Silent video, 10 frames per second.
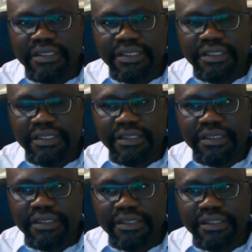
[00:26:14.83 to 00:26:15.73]
they
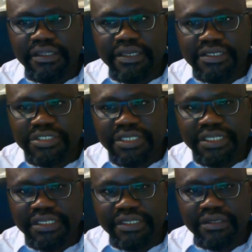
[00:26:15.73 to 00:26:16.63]

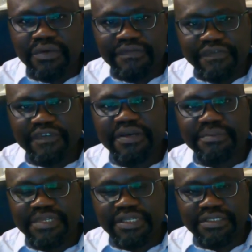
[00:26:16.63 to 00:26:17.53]
actually
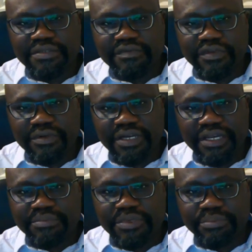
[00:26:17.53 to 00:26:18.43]
confirm that you've got
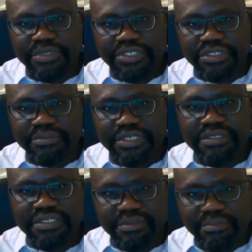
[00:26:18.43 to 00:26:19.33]
high blood pressure,
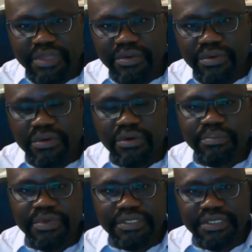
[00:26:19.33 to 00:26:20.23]
because it may go
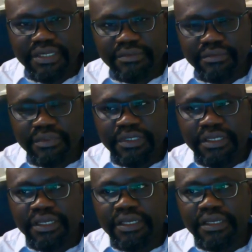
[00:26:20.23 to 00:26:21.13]
up and down
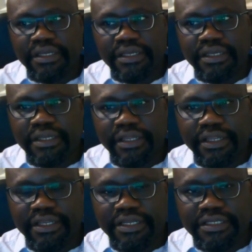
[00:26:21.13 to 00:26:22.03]

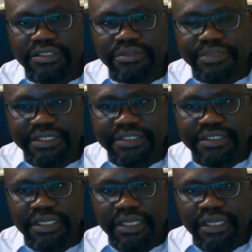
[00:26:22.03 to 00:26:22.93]
a little
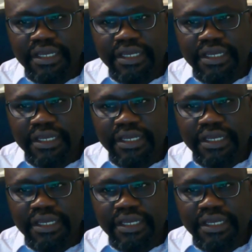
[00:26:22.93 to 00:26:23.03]
bit.